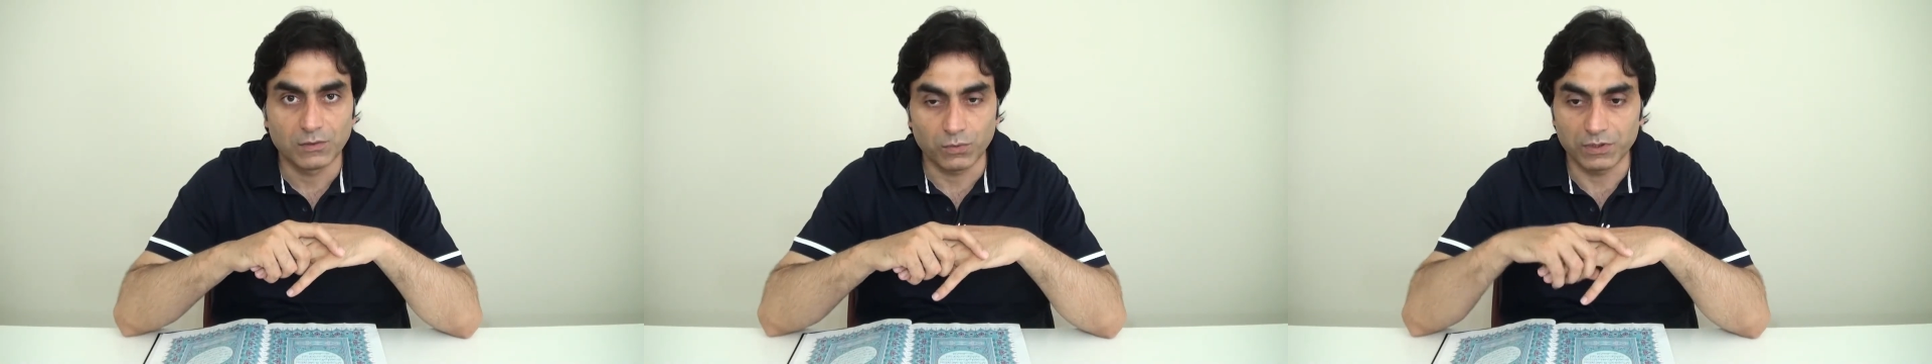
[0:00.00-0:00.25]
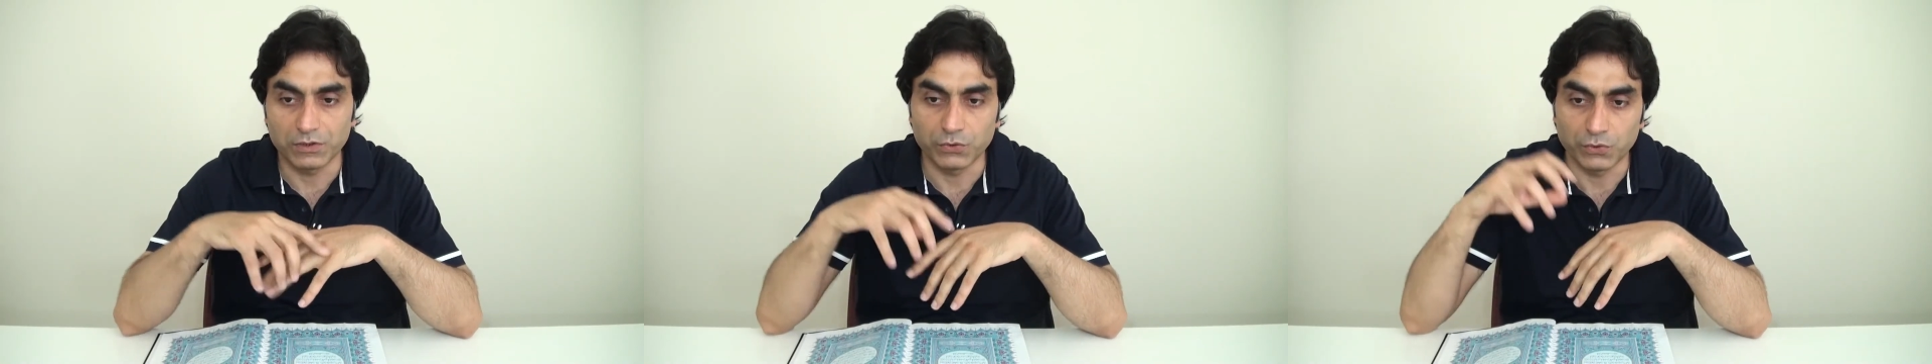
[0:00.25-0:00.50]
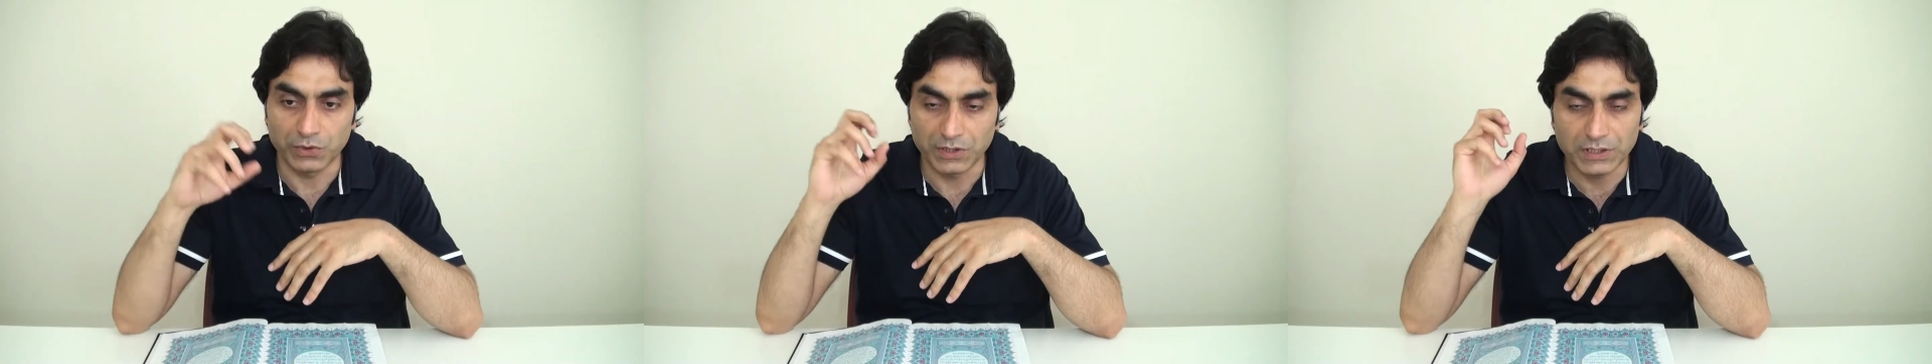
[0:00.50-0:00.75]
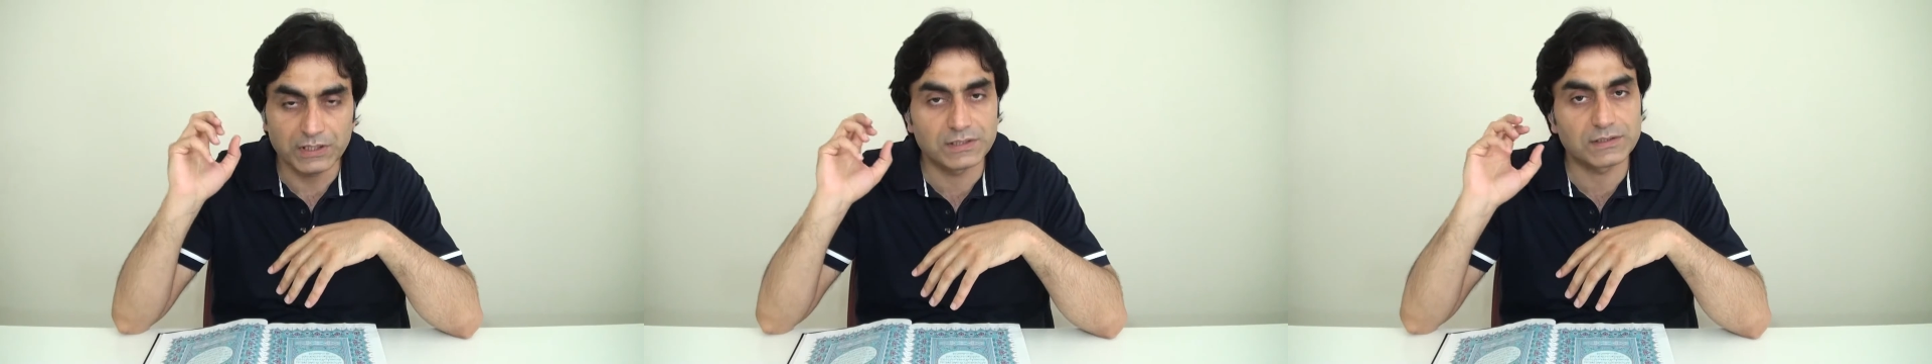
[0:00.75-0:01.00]
when you
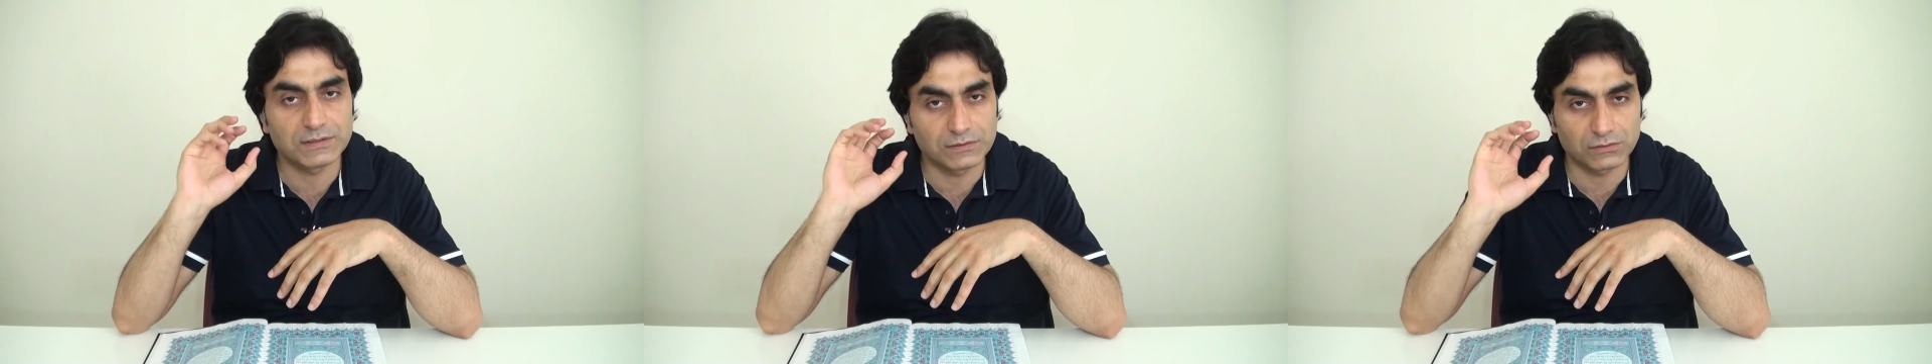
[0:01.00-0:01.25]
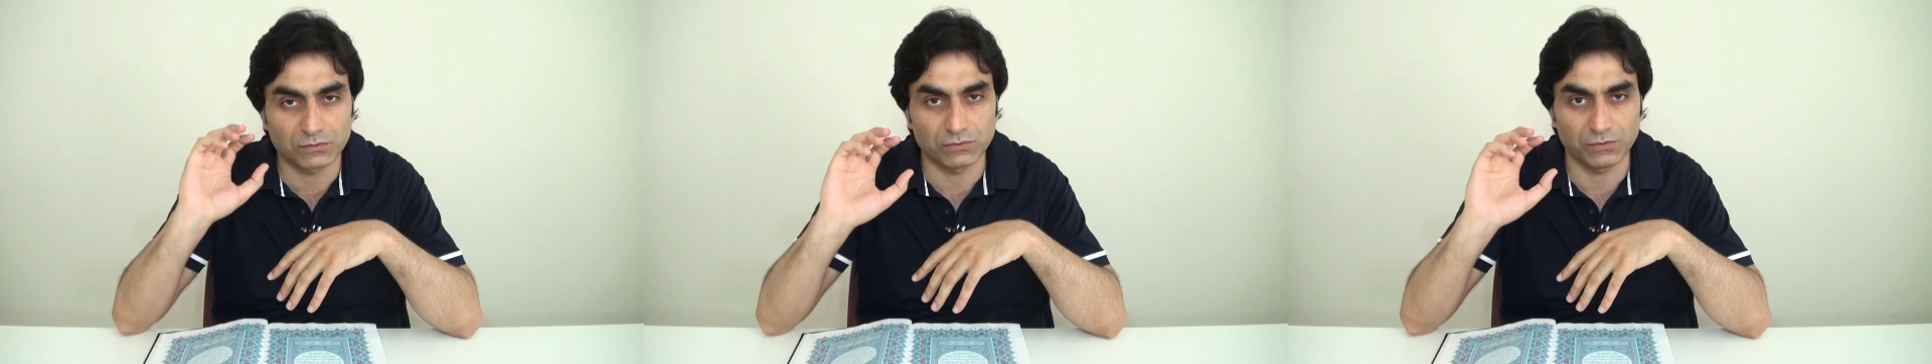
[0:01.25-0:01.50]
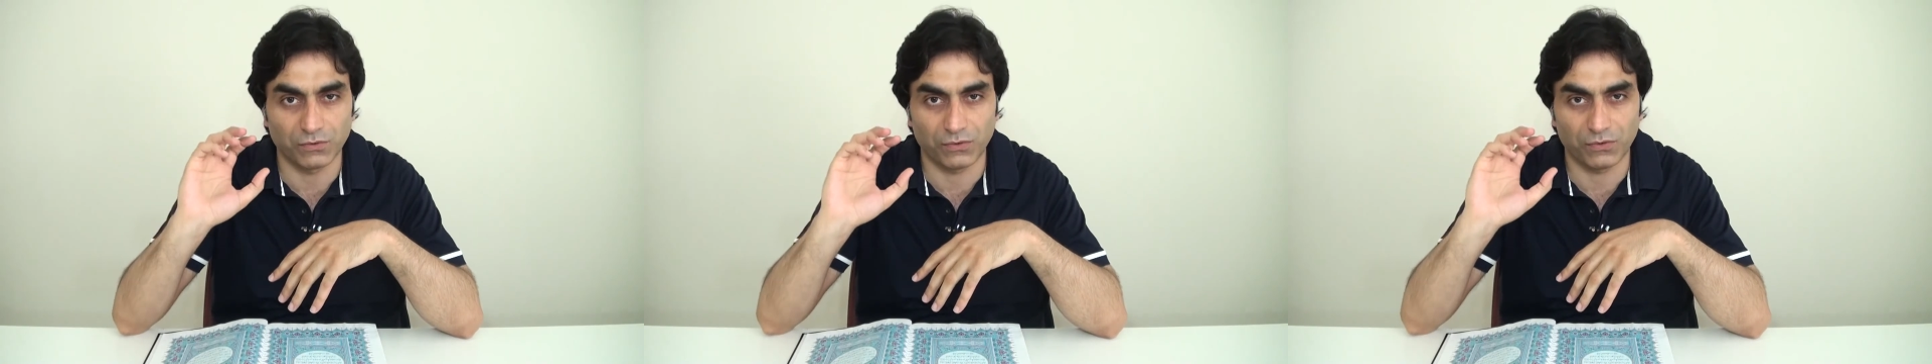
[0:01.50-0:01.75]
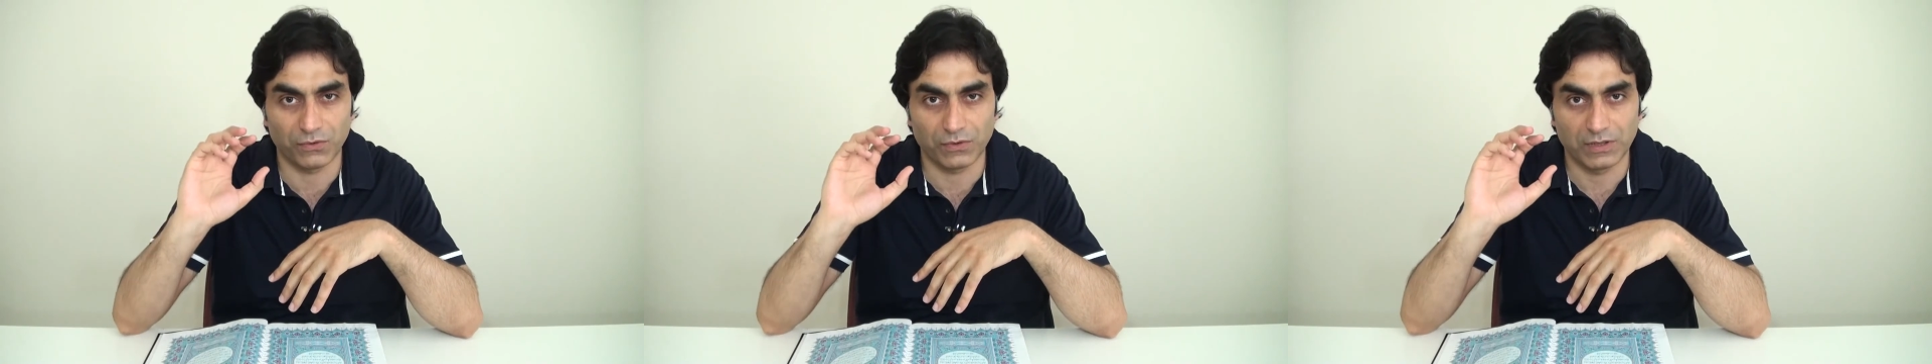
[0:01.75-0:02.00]
hear the
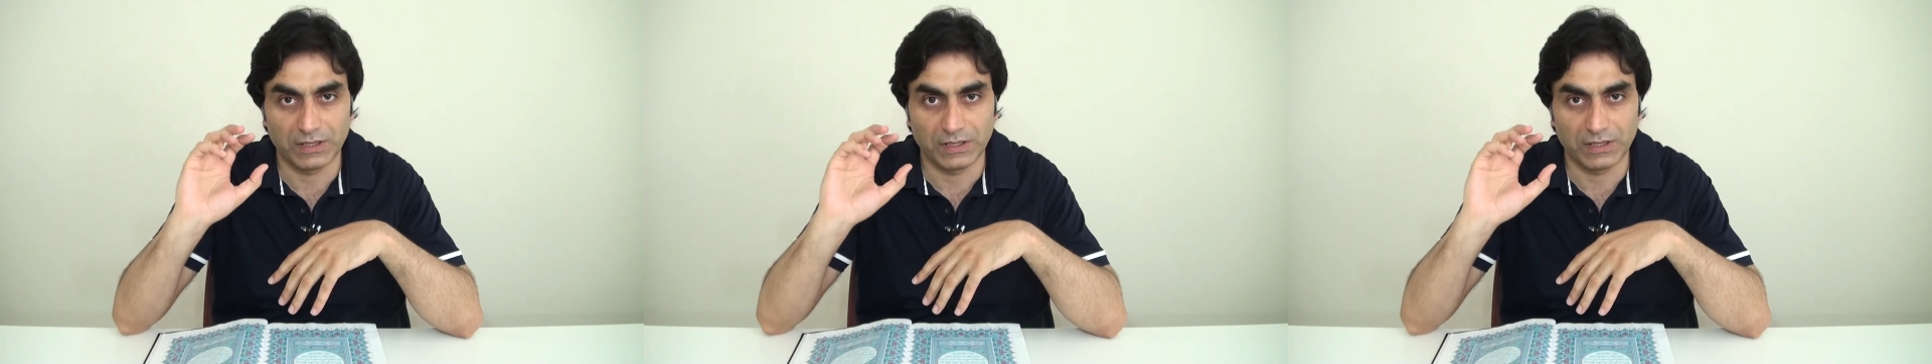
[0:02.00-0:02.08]
truth,